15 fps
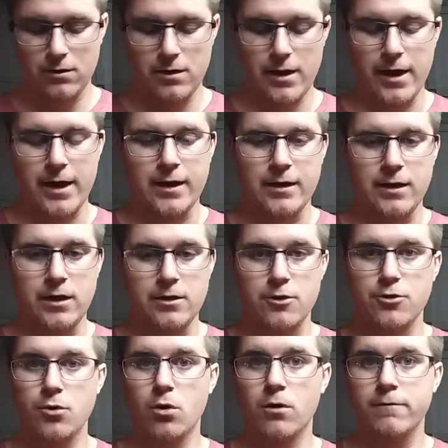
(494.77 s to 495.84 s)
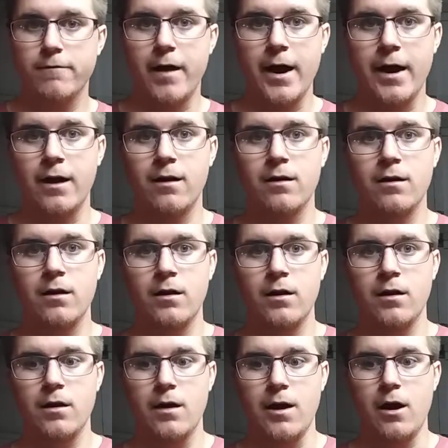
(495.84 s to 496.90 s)
And uh, the Thorfire,
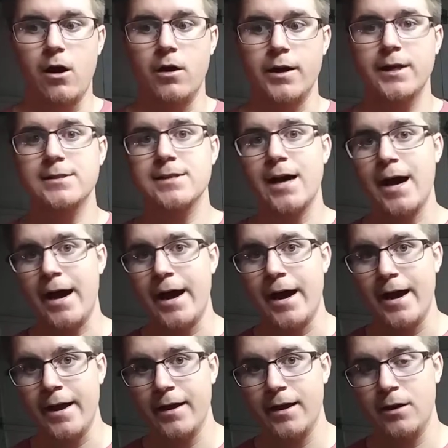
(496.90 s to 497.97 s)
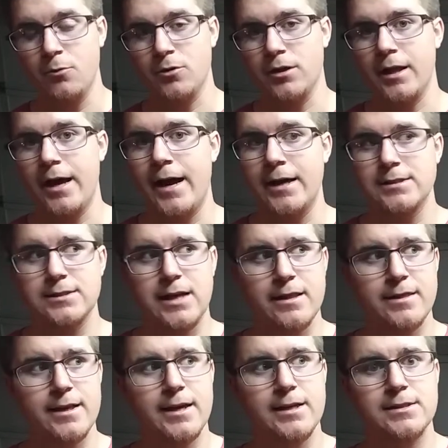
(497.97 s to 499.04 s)
on its high, it would last, I
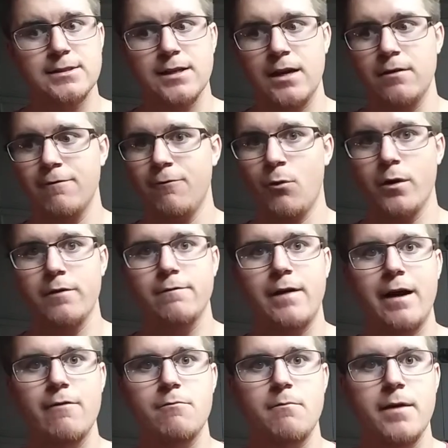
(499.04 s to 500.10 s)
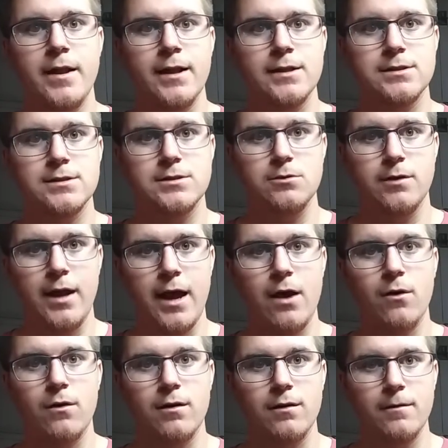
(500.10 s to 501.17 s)
think it said 45 minutes to an
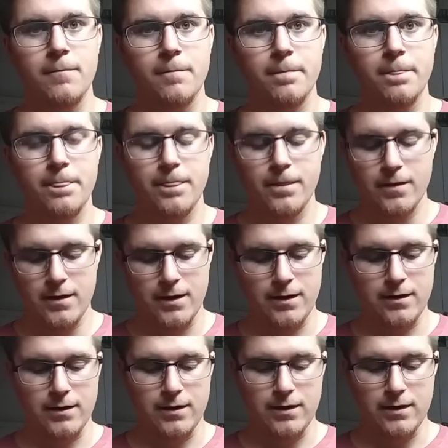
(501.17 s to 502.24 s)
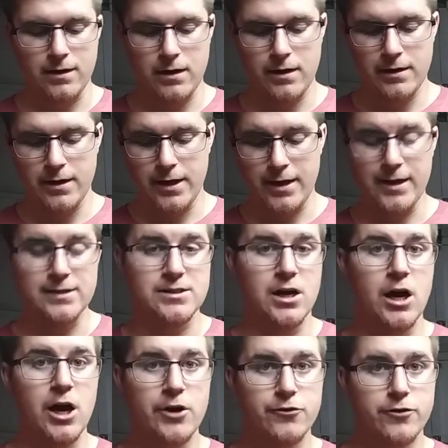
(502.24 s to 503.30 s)
hour. And uh, it is
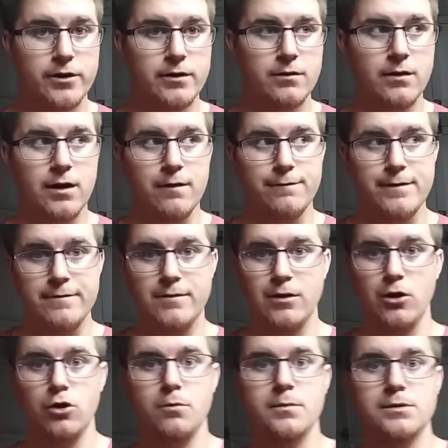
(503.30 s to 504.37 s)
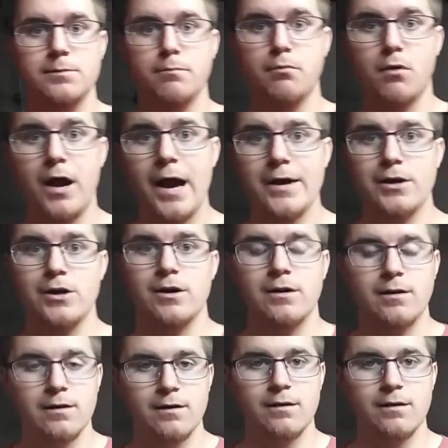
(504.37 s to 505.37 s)
150 lumens brighter